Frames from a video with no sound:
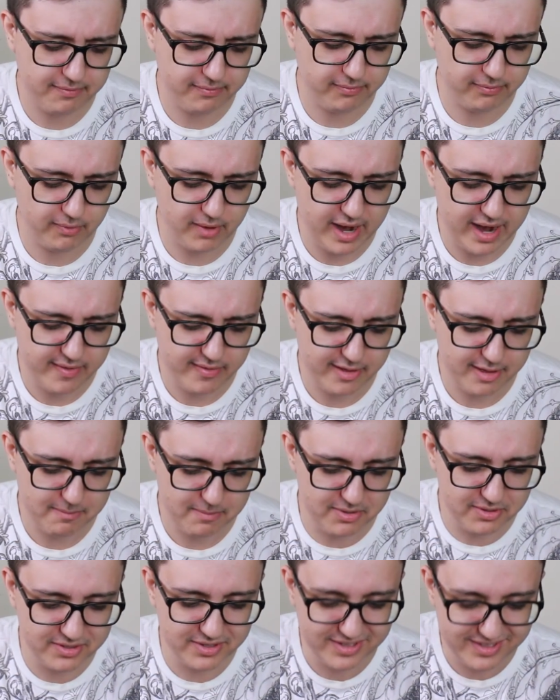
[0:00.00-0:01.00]
fry
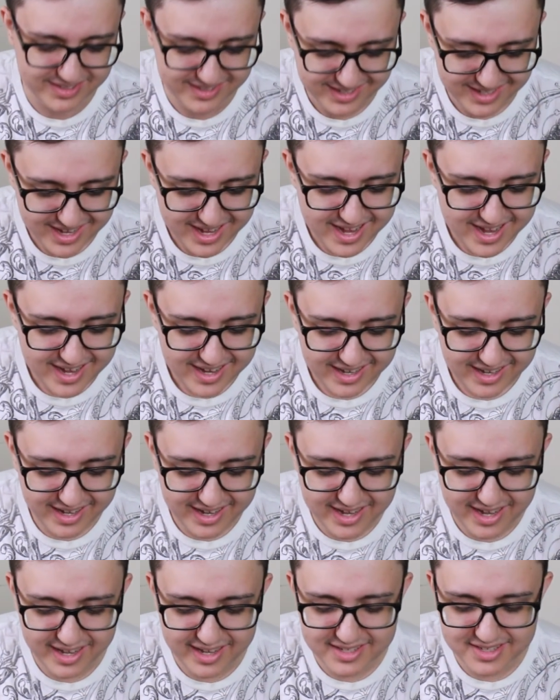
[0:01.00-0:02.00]
them?
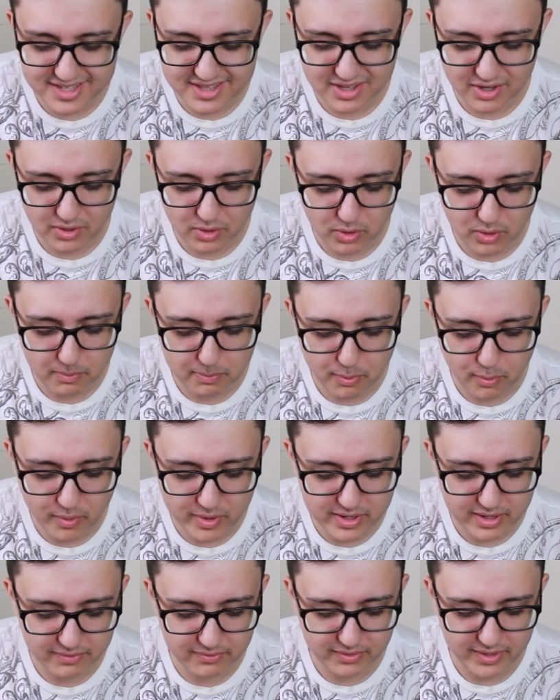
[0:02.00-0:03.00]
isn't the whole
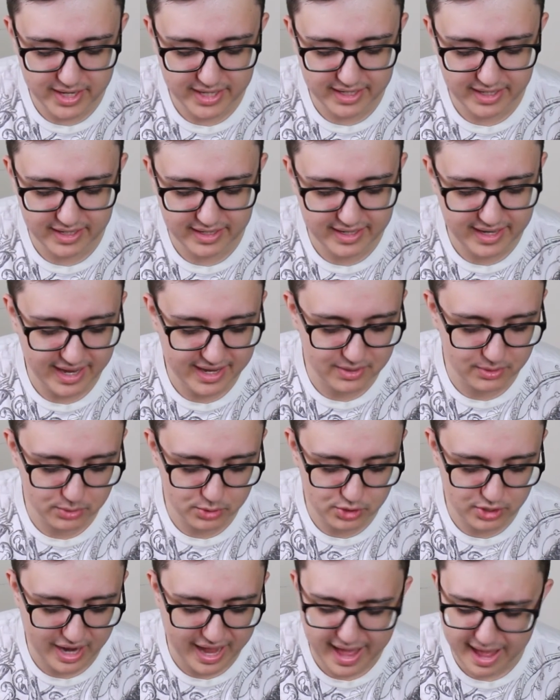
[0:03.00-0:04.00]
point of like a kettle?
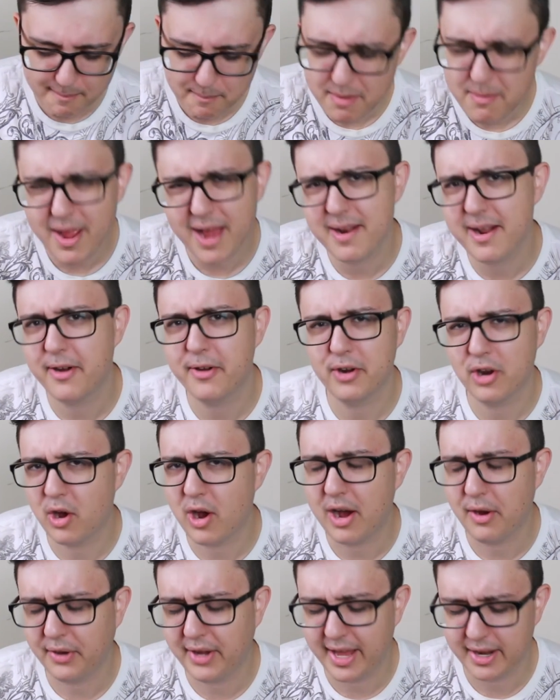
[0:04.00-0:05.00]
Maybe I don't know
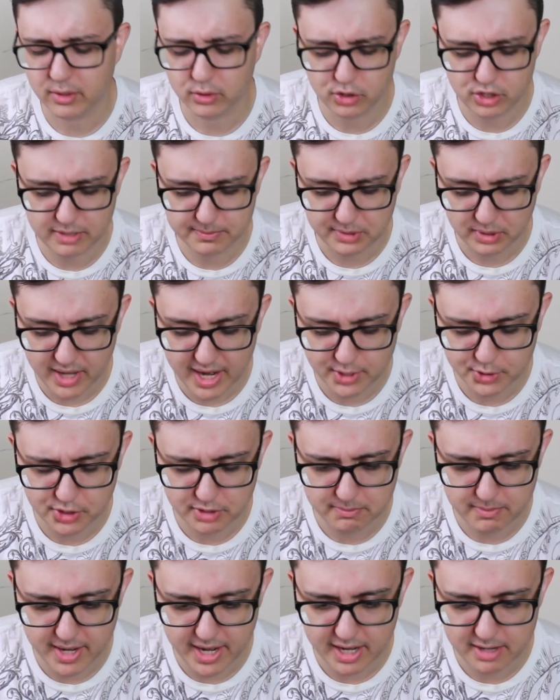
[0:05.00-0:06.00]
how kettle chips are actually
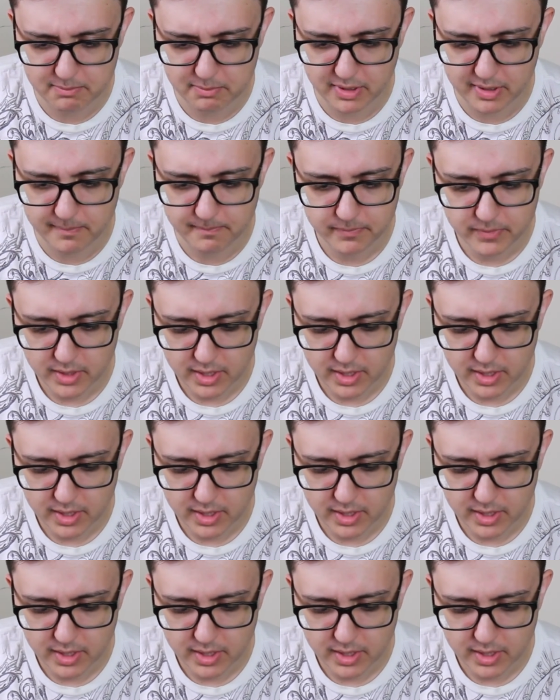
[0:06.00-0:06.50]
made, but